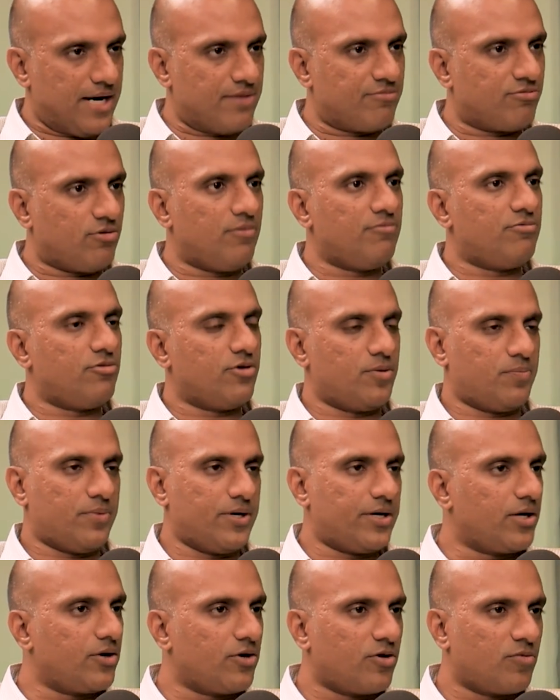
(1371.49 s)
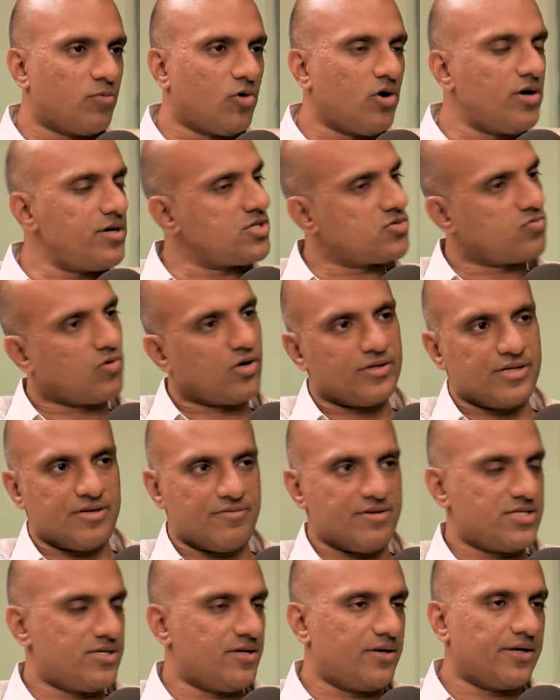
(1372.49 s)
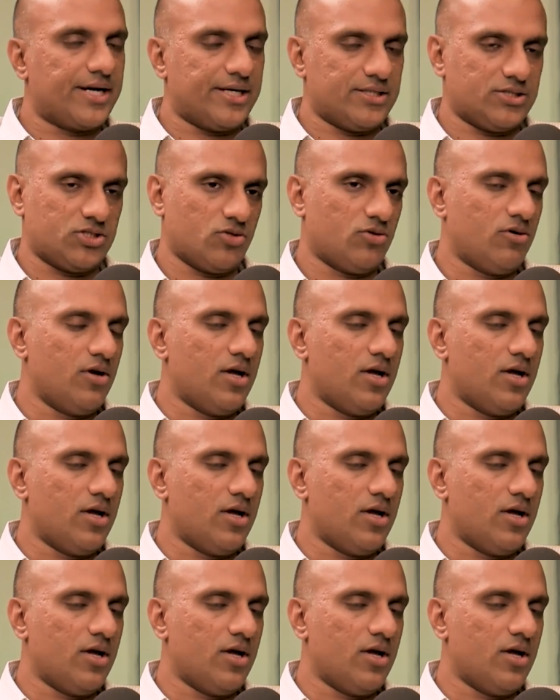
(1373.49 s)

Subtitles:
platform for a particular bond is what the investor gets.